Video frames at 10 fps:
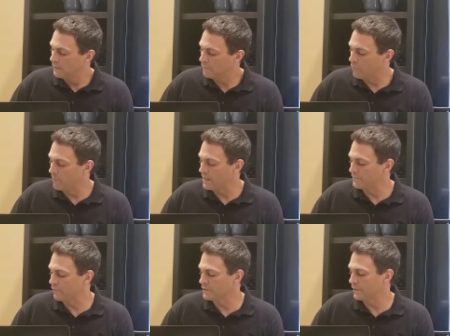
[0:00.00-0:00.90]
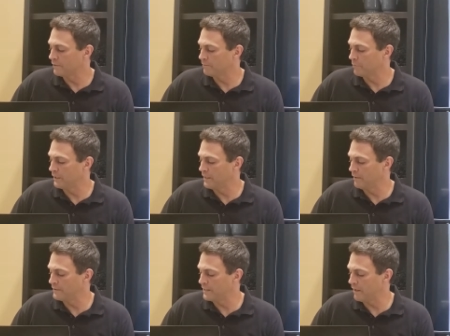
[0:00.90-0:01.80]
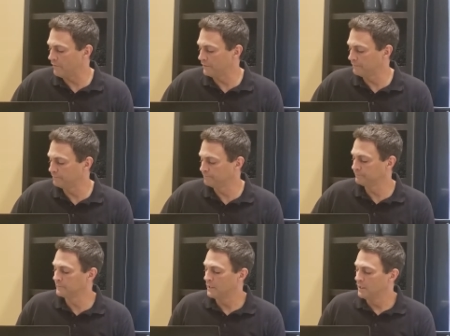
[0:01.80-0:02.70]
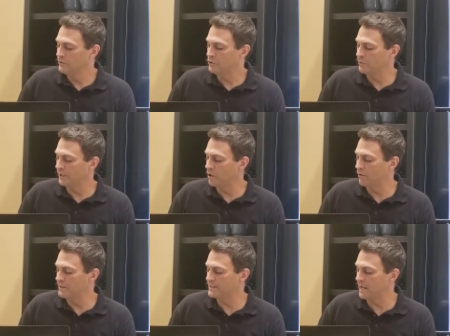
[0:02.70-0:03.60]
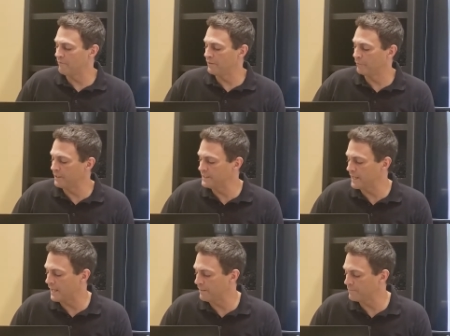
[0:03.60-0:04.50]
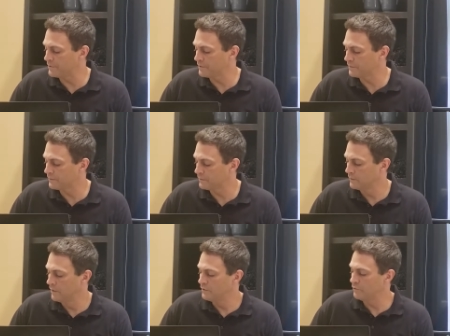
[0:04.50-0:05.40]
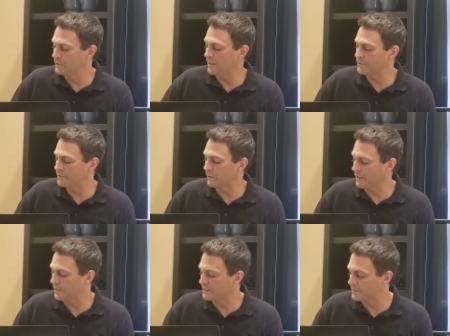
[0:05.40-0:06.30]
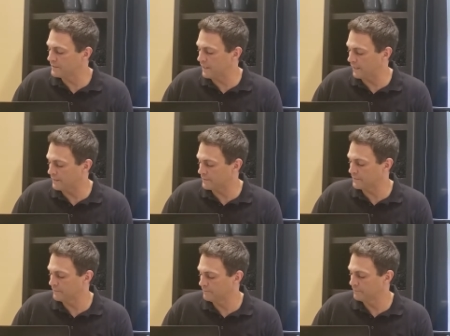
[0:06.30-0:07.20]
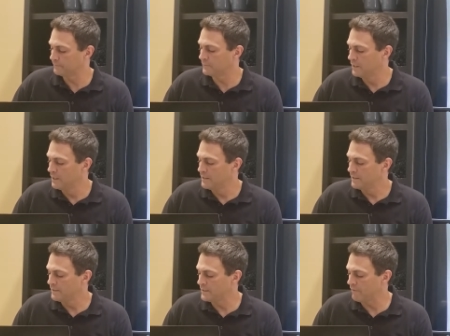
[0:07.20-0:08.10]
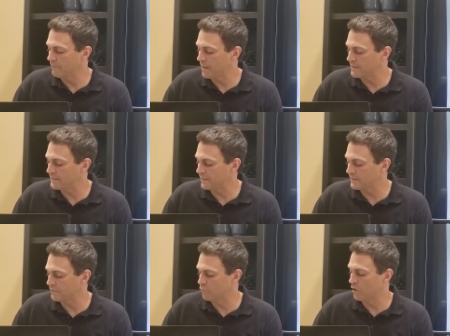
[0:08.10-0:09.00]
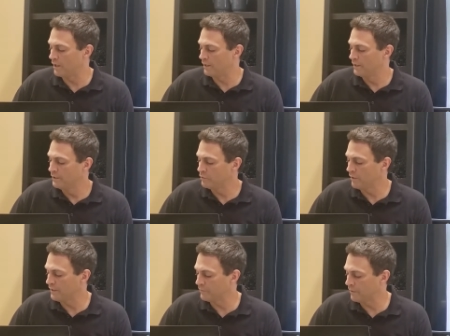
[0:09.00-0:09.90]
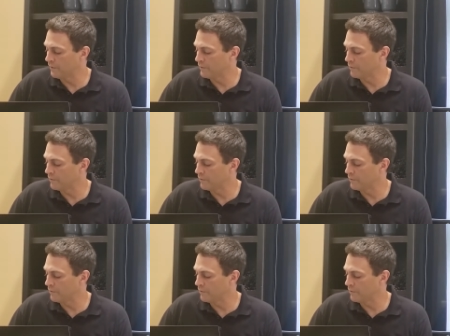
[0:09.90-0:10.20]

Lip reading: 4 minus 4 is 0. Bring down to 7. 2 can go into 7 3 times. 2 times 3 is 6. 7 minus 6 is 1. 23 with a